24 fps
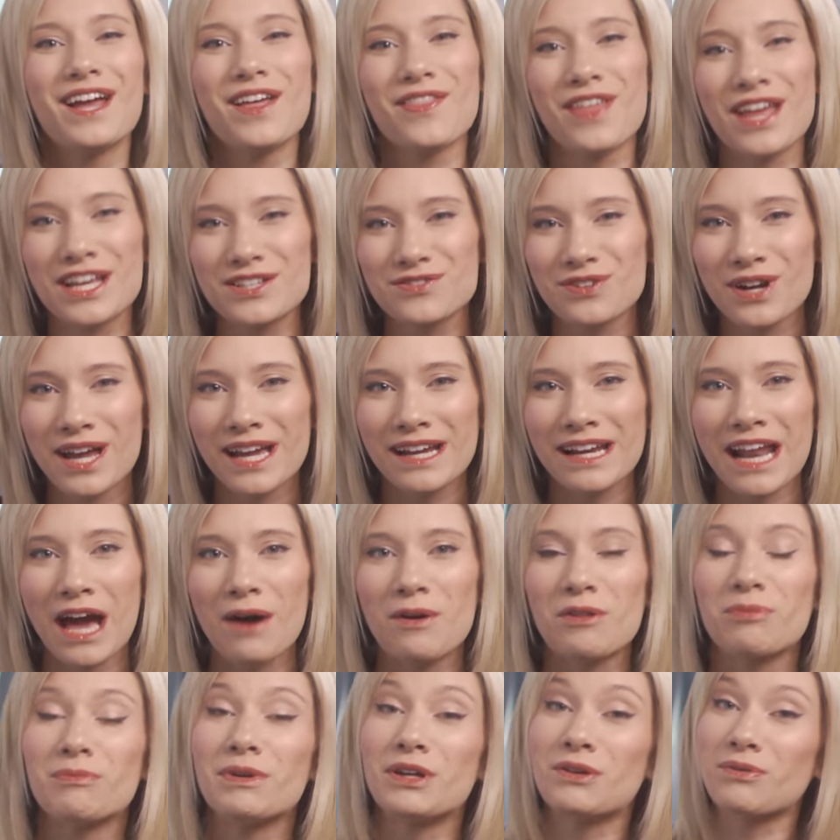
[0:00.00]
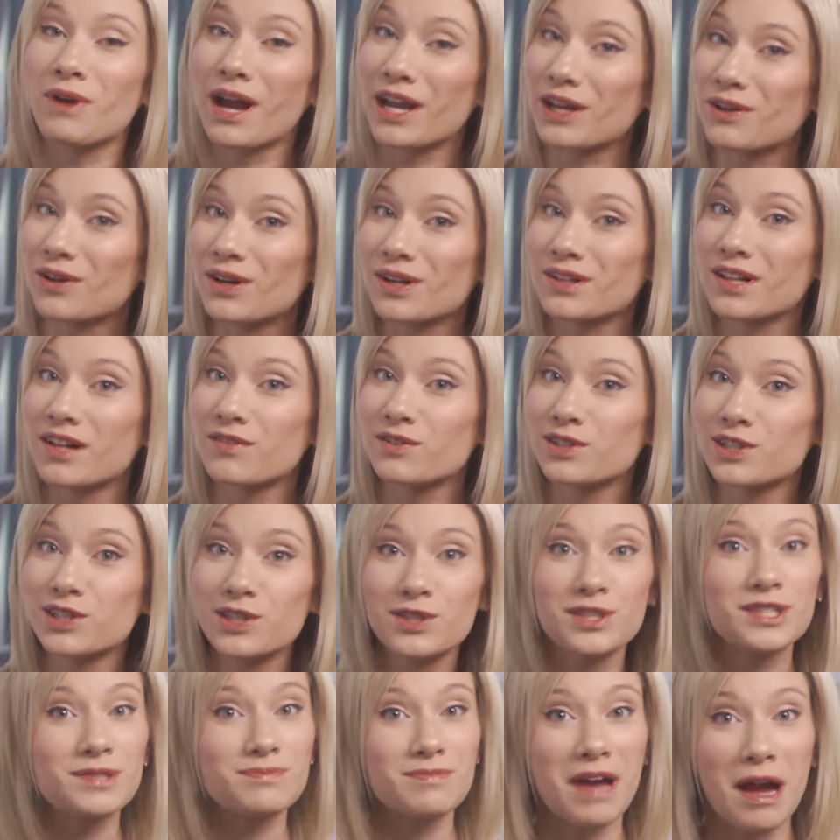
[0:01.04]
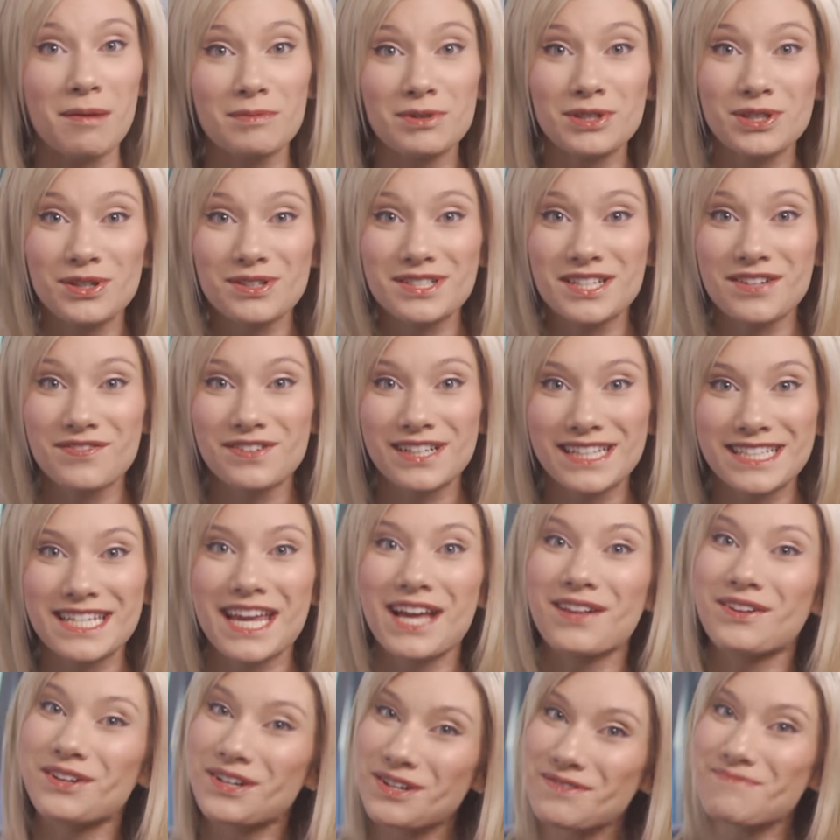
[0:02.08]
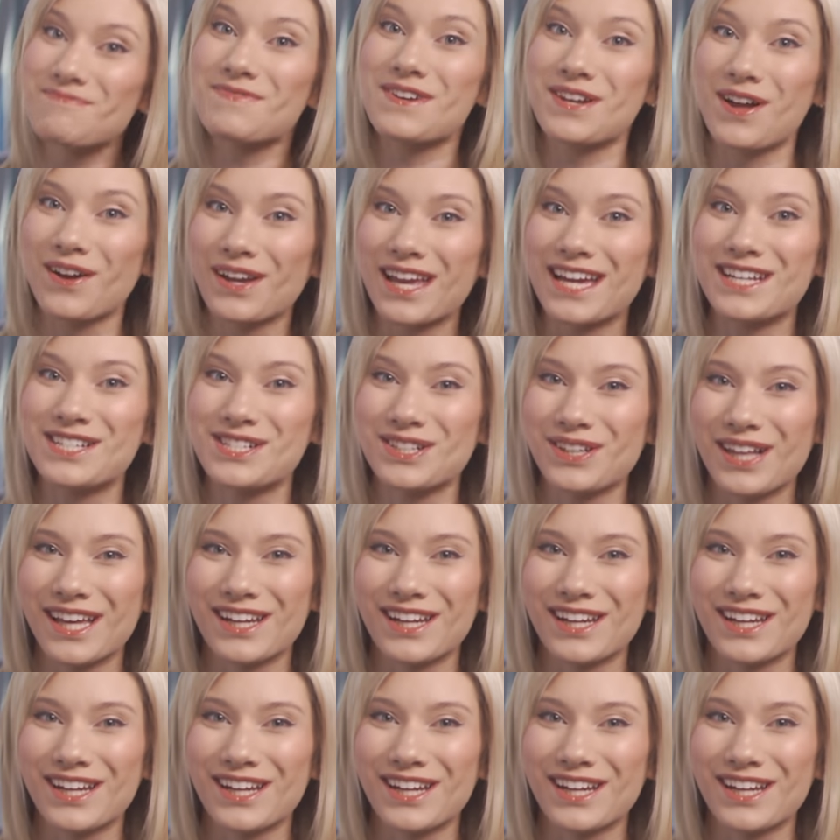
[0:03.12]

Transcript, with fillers: Thanks for hanging out with me right here on Clevver News. I'm your girl Tiffany Taylor, and I'll catch you